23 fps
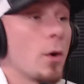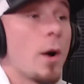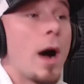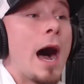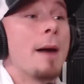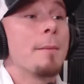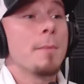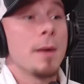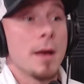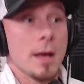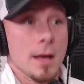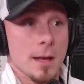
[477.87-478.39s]

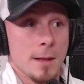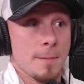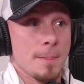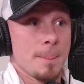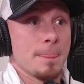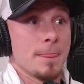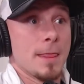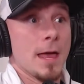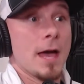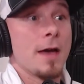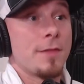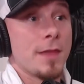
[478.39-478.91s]
that's a
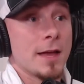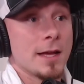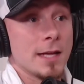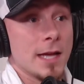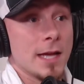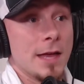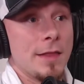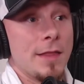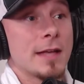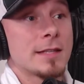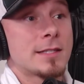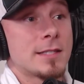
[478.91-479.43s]
challenging
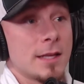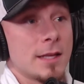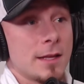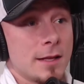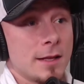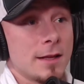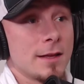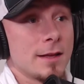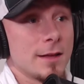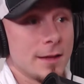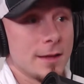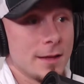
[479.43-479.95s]
conversation. You're getting
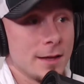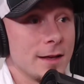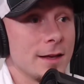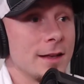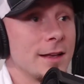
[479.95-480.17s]
traded to Cleveland.